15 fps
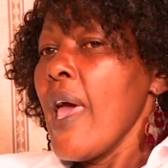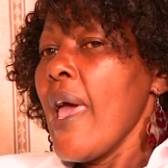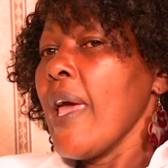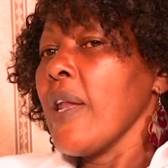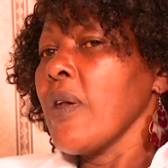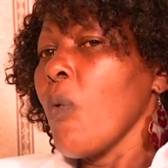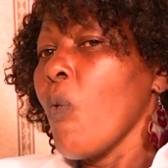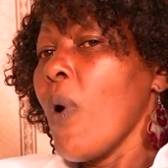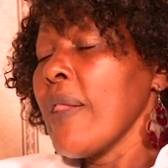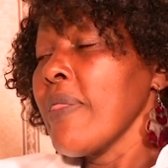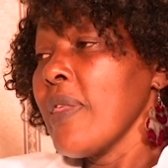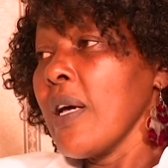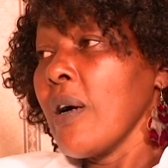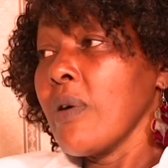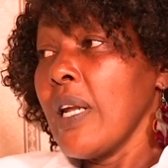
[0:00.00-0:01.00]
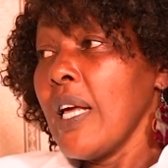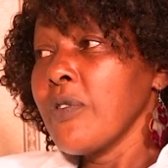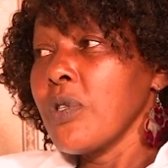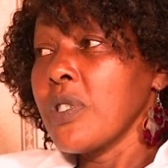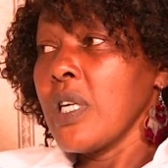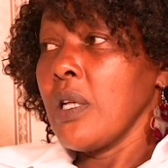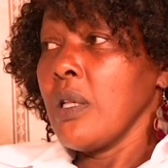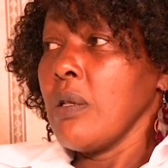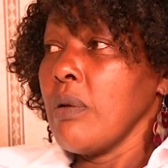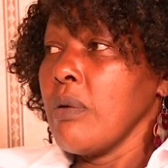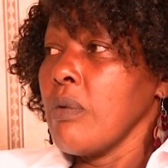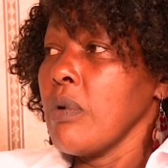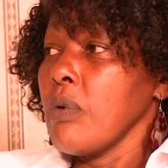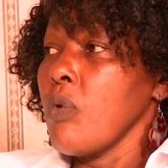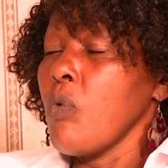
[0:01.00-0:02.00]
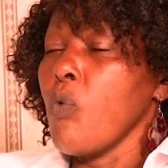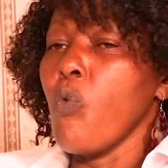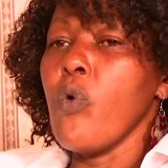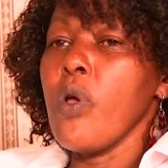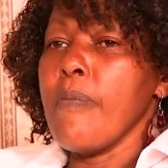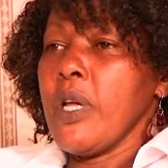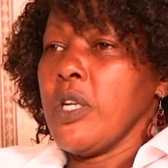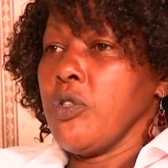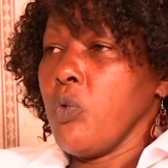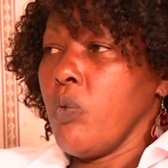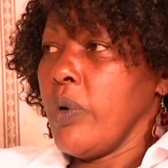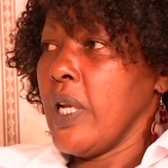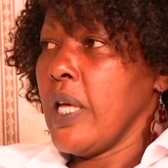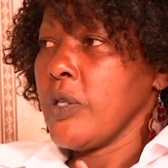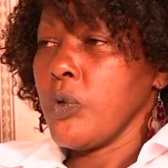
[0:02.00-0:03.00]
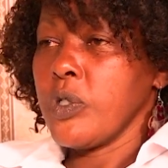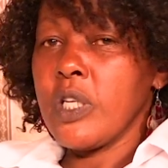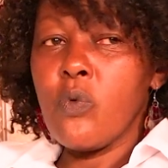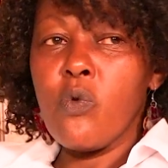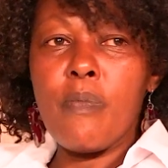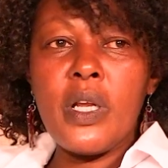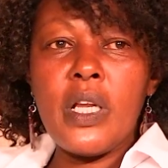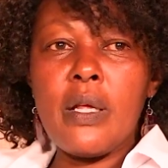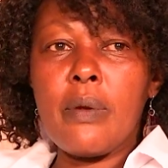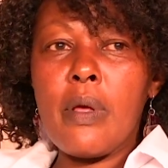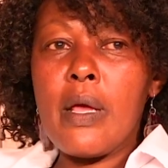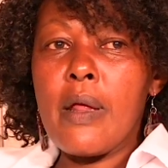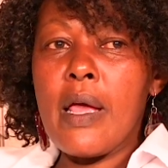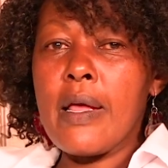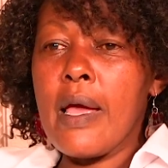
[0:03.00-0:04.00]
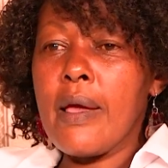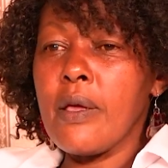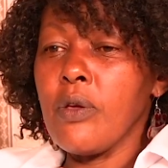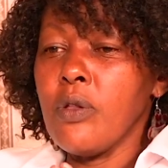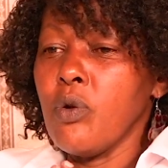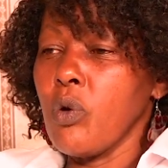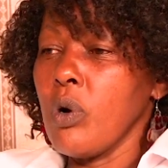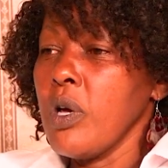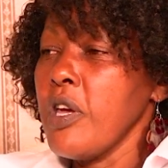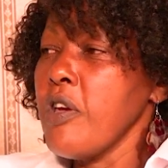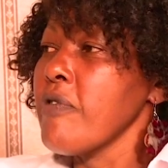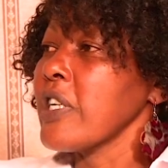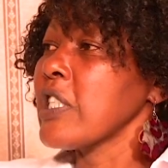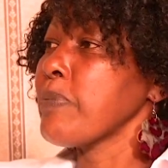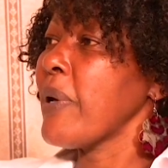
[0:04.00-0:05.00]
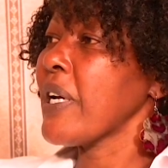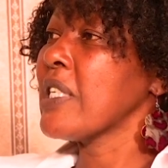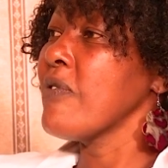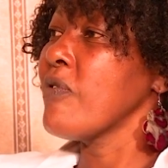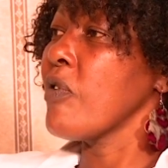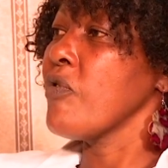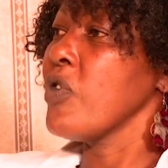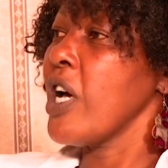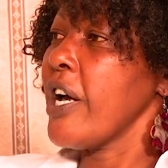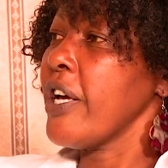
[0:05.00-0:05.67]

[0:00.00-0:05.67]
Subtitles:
And one thing I would like to tell women, when I say women, you know, irrespective of your